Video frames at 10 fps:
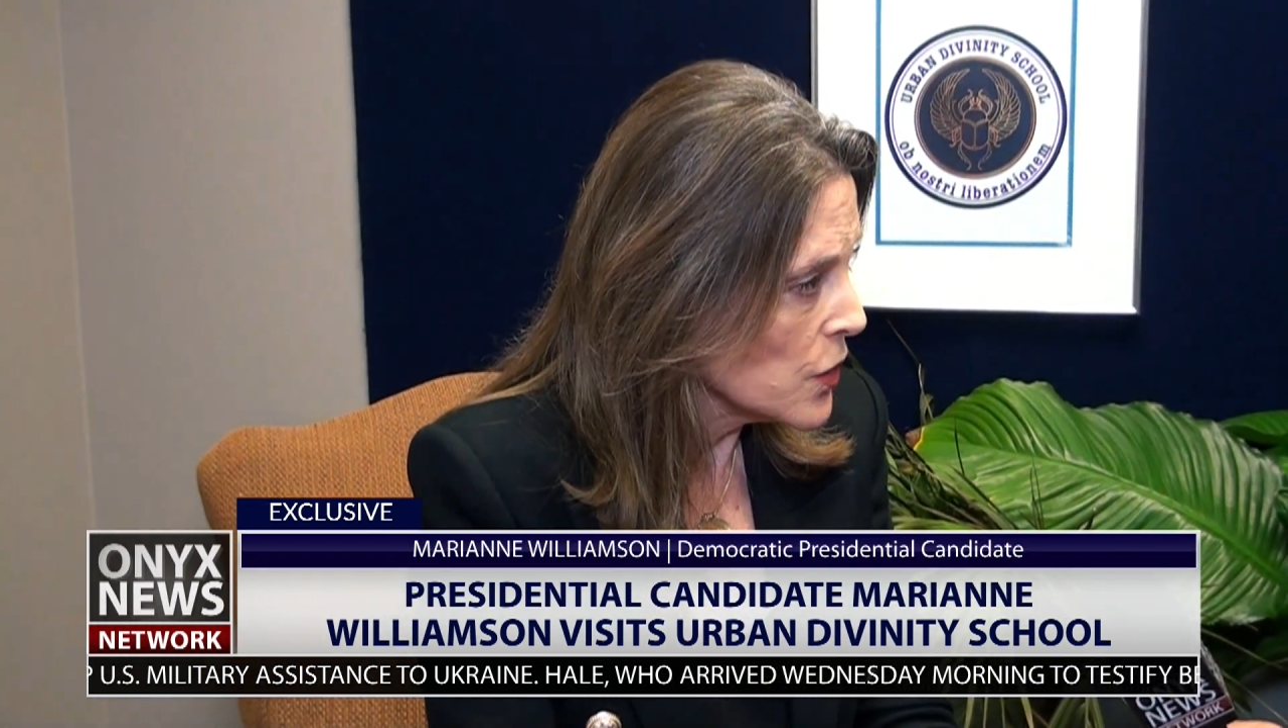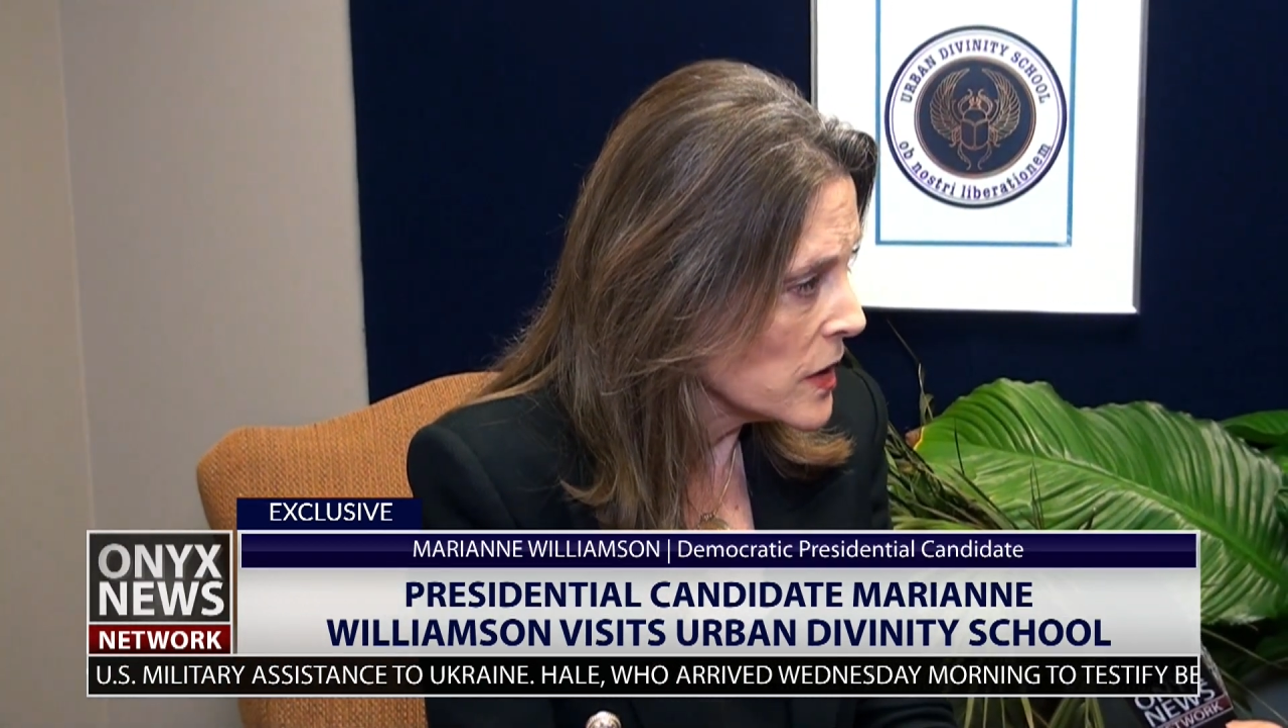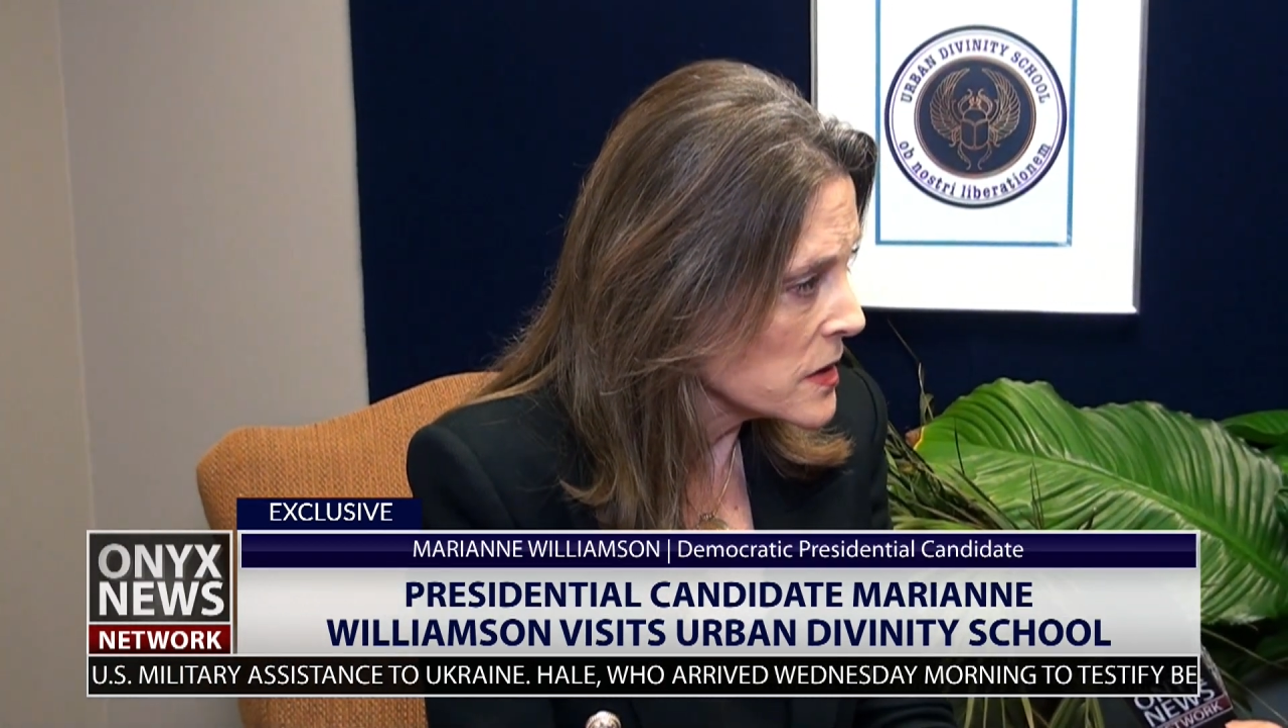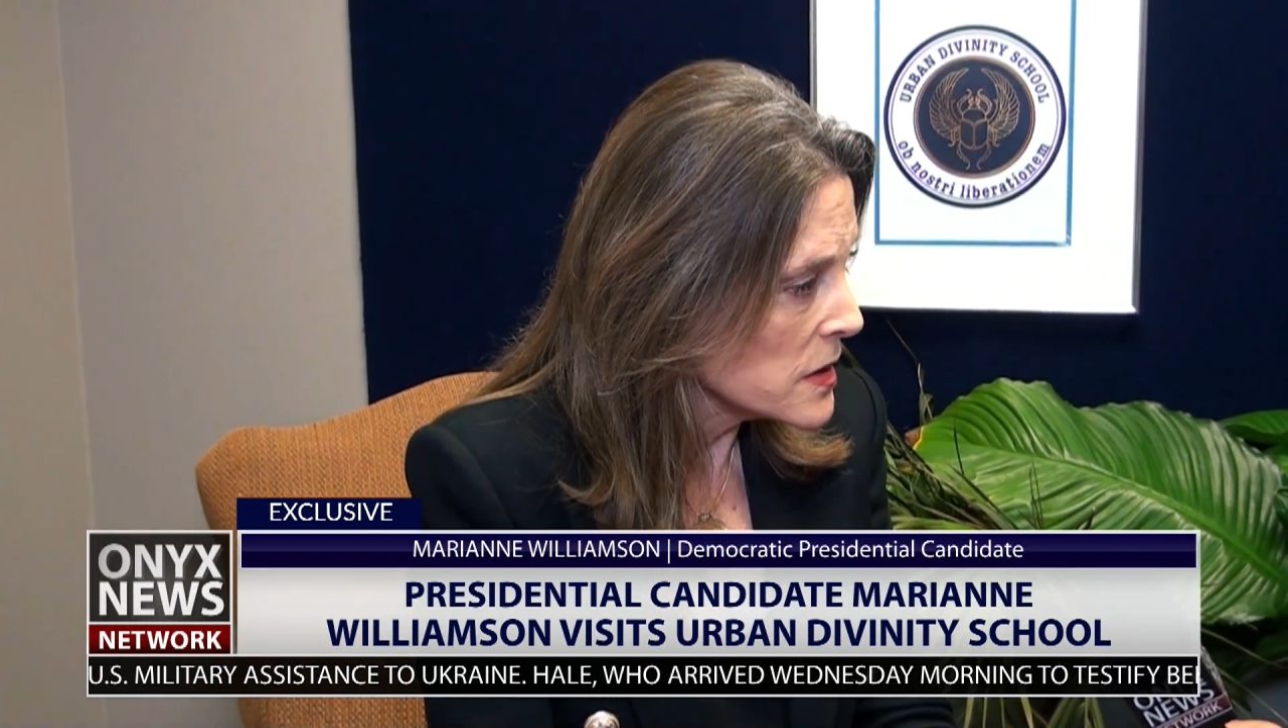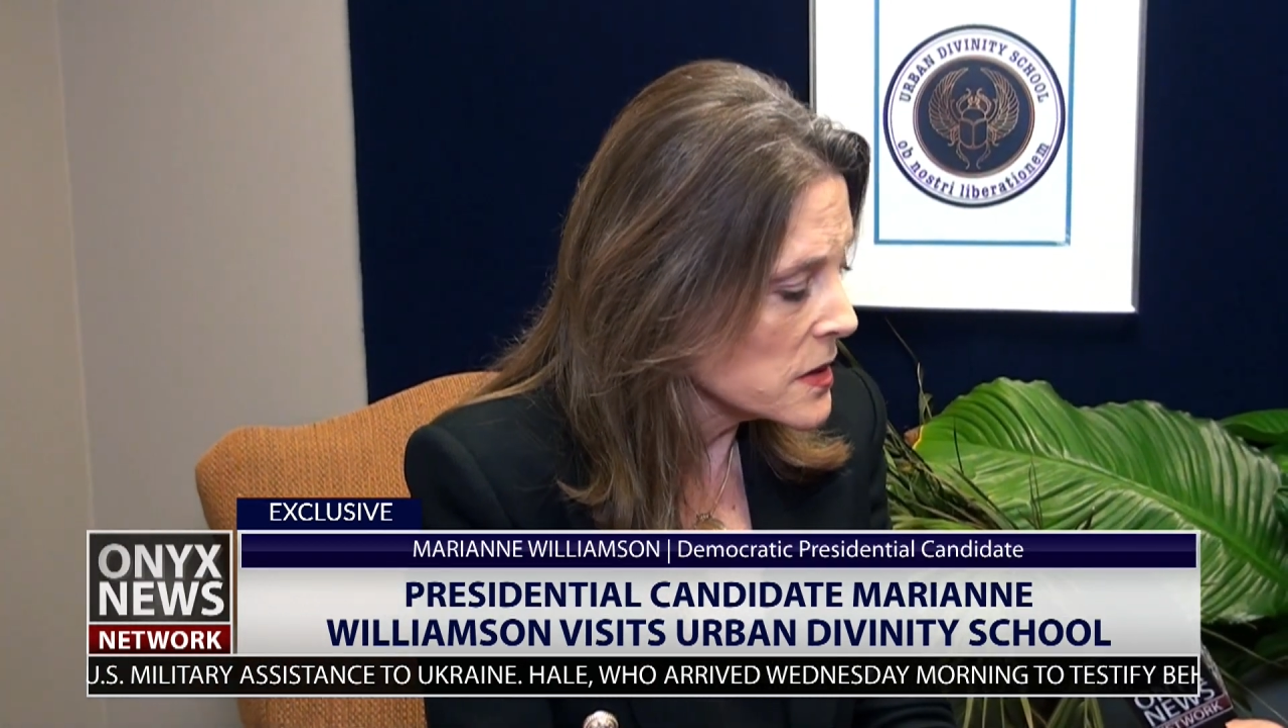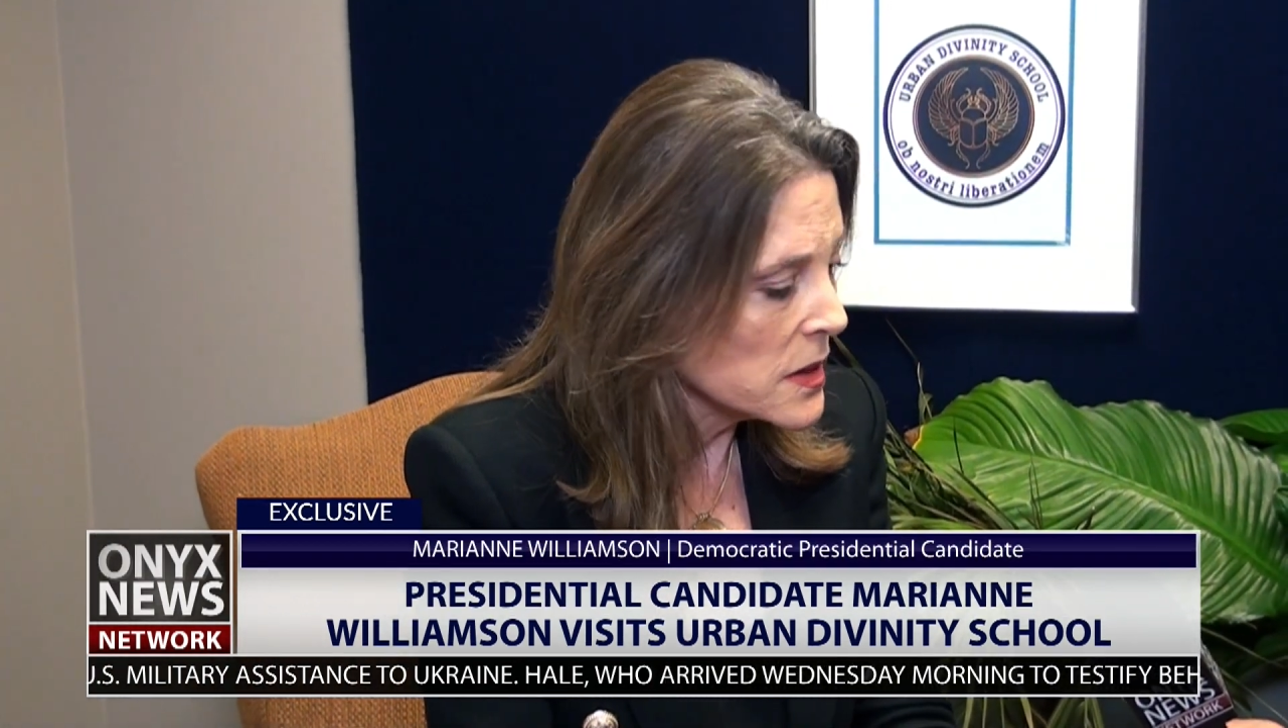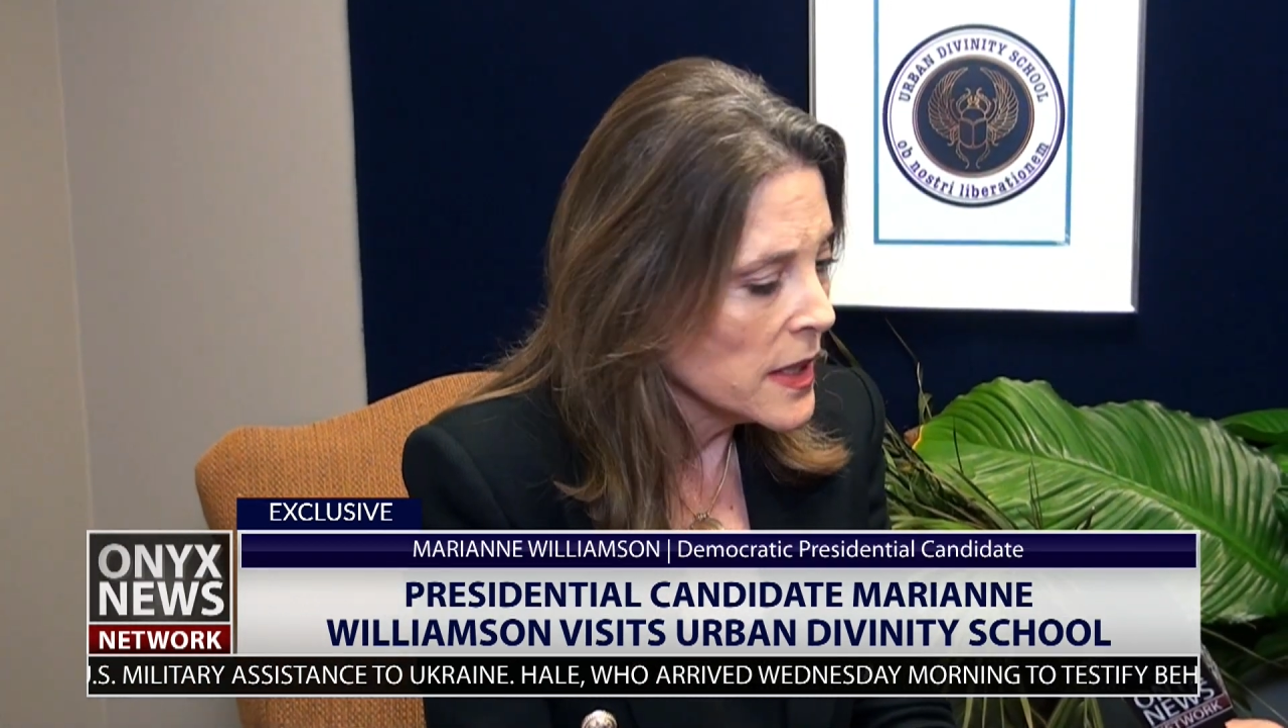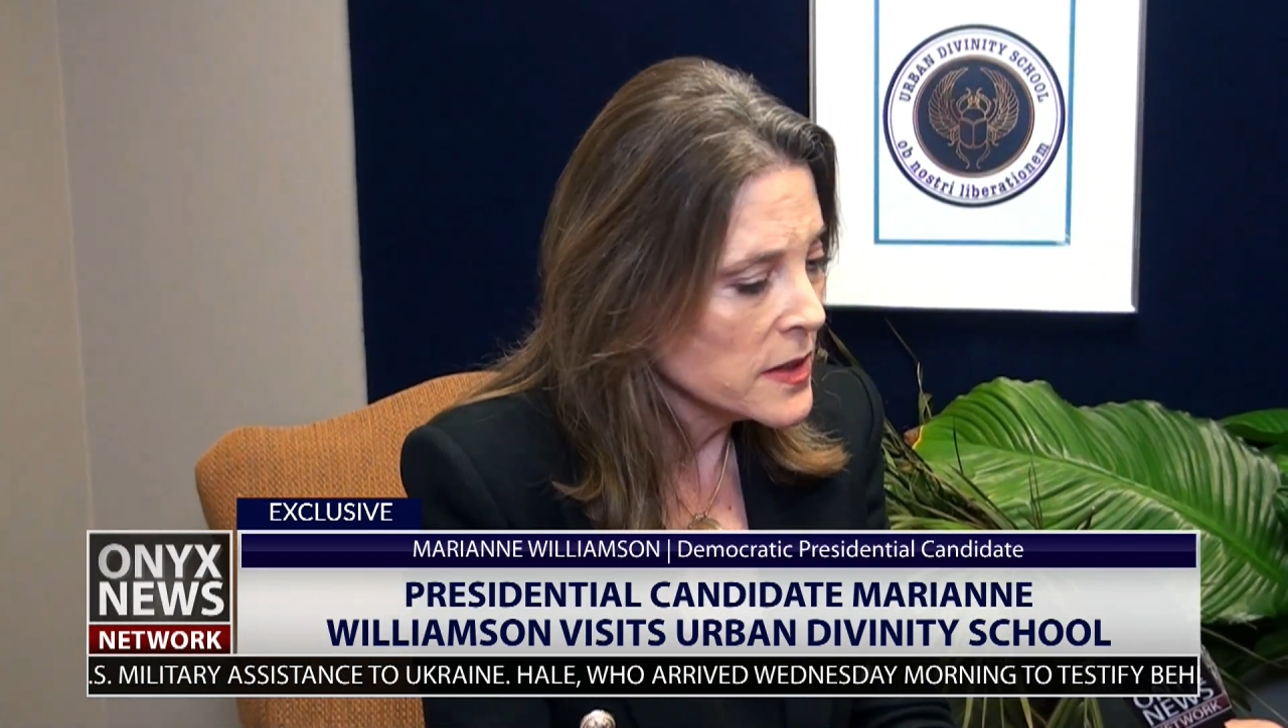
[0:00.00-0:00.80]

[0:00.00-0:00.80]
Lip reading: crisis